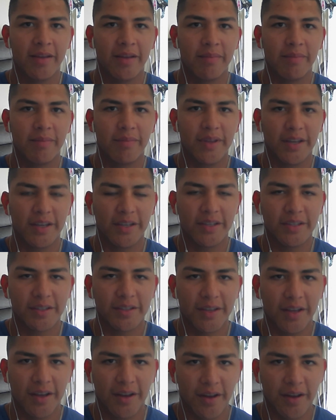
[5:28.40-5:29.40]
because
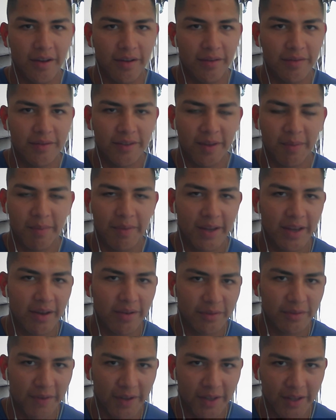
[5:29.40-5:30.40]
of something I
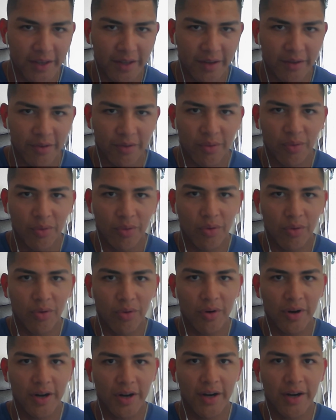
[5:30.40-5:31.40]
was feeling,
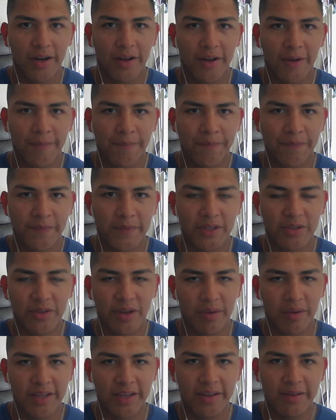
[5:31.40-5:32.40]
or so I
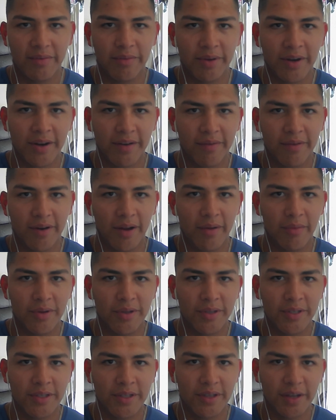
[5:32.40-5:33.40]
would eat whenever I
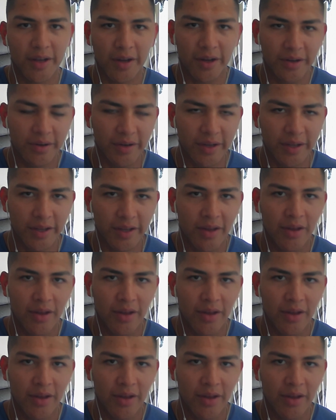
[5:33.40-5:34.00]
wasn't hungry,